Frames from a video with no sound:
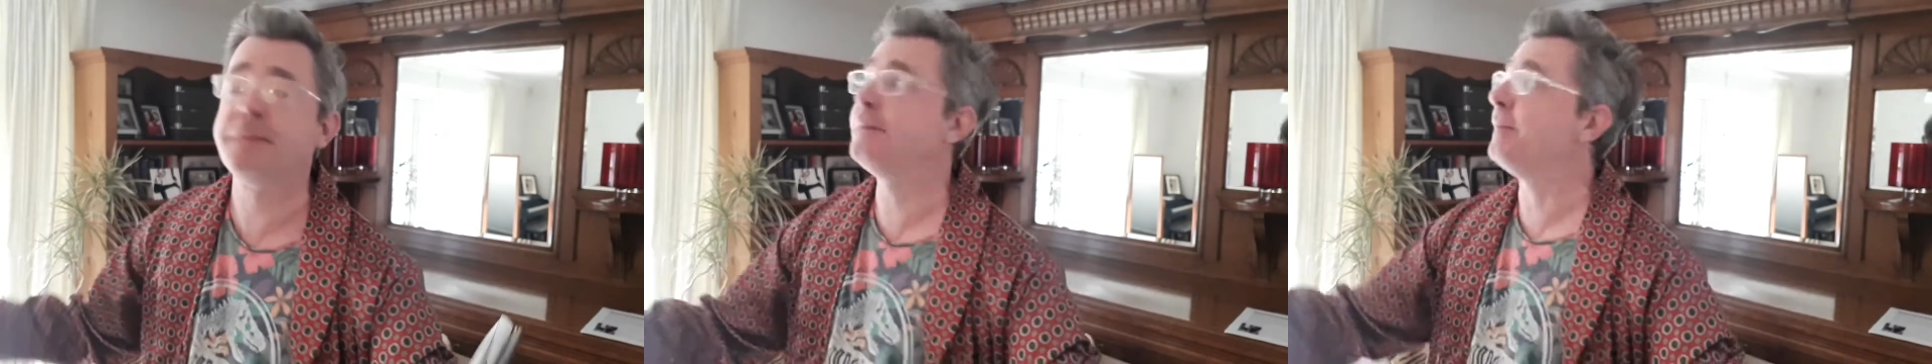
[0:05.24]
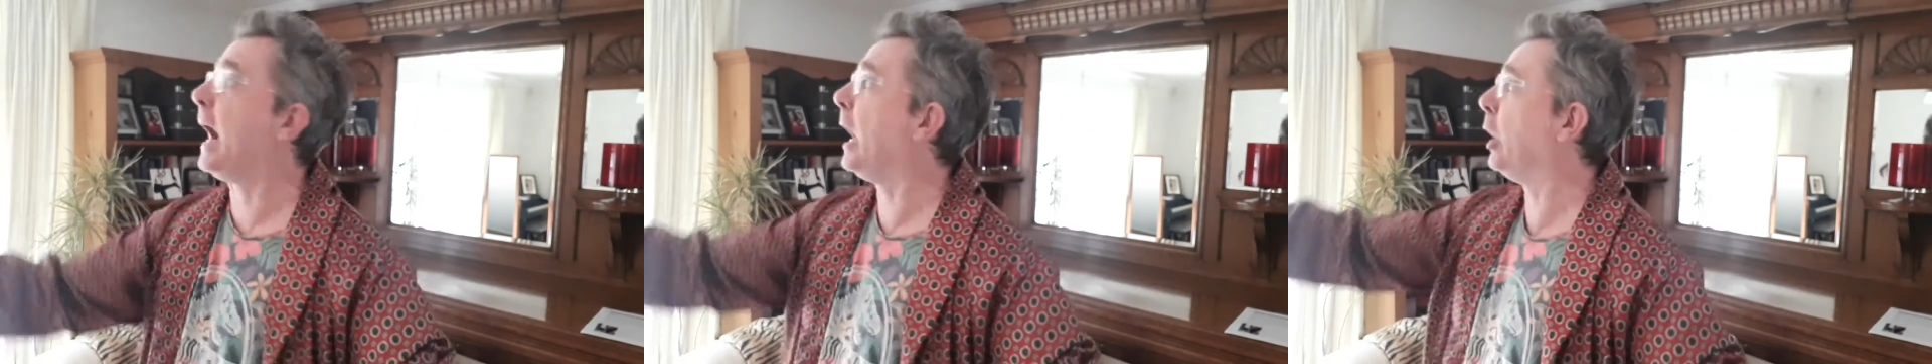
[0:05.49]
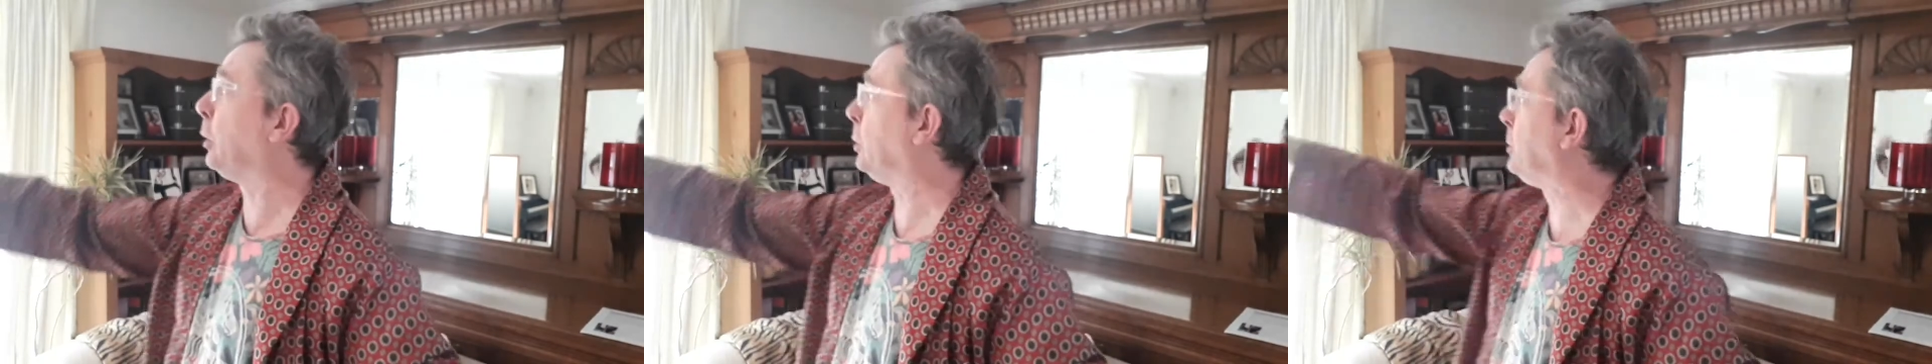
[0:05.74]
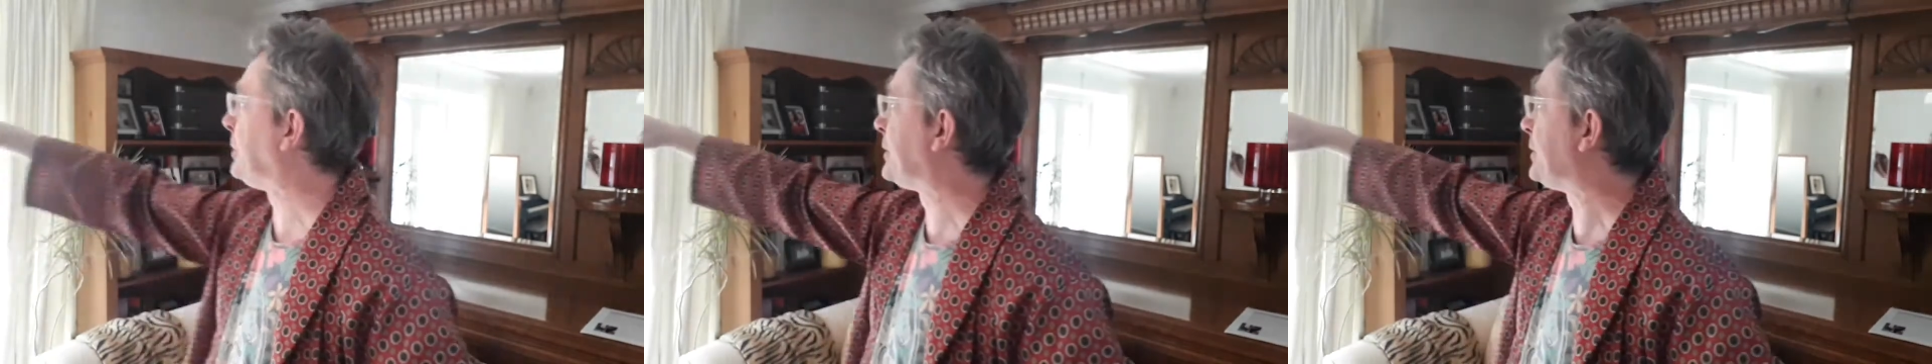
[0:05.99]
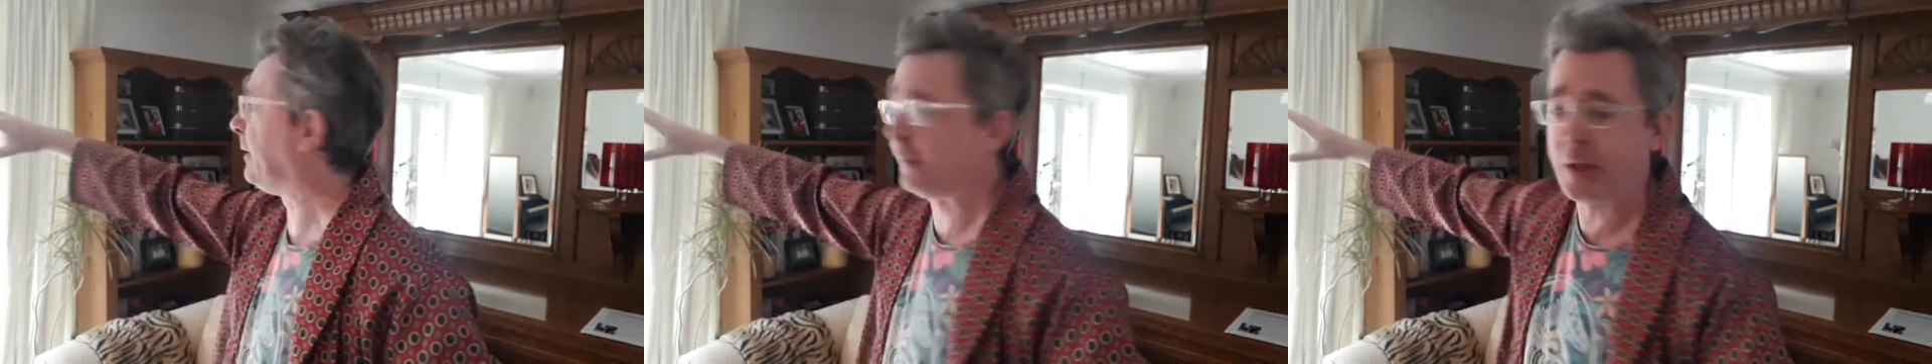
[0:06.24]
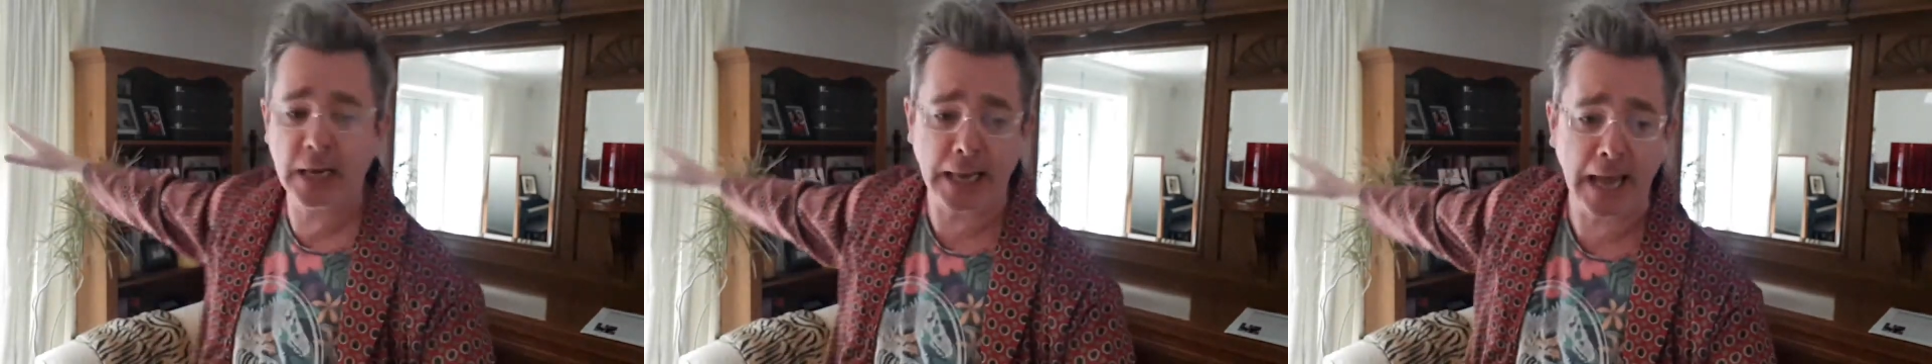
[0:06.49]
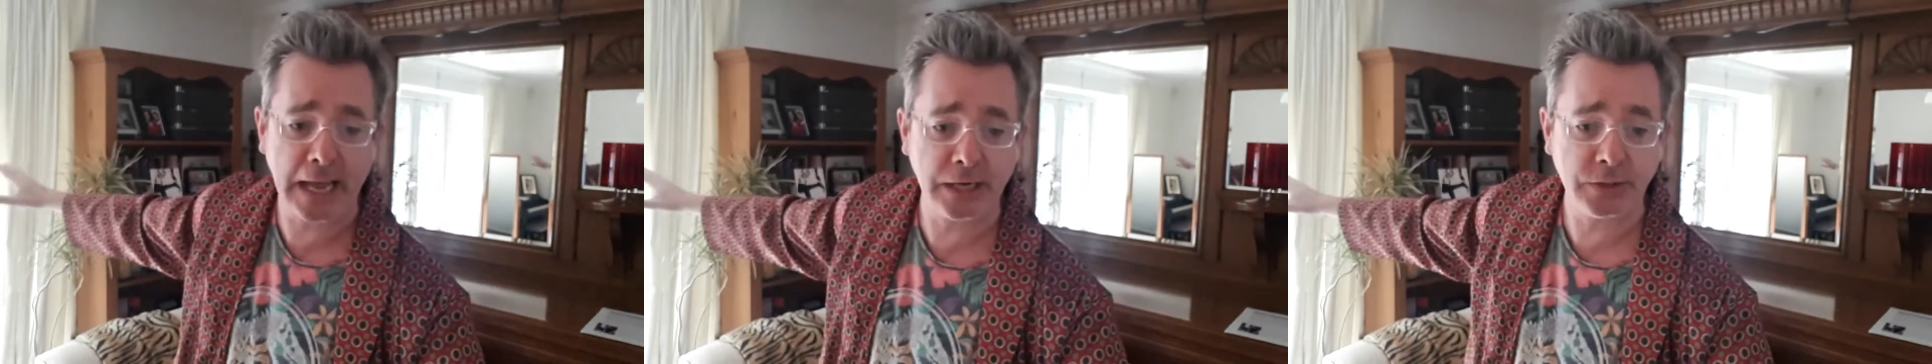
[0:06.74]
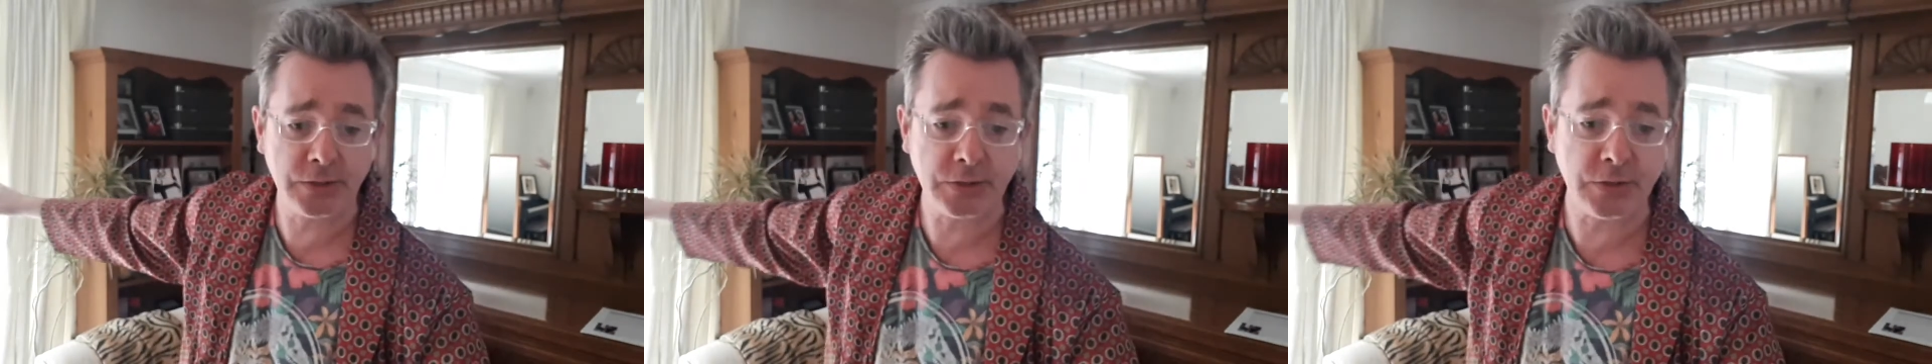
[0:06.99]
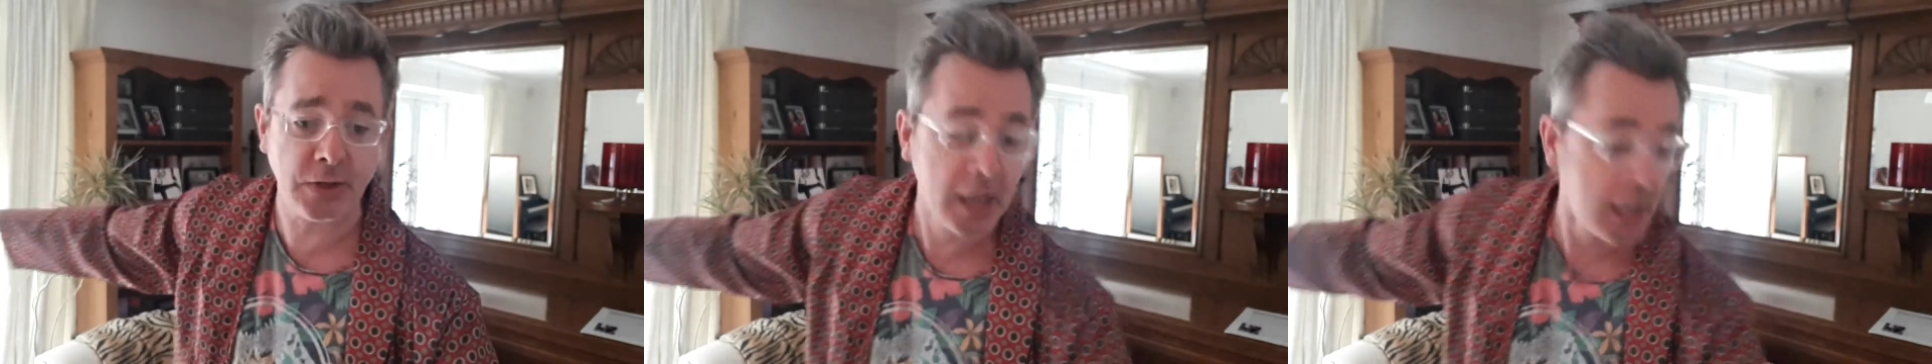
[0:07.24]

fowls of the land,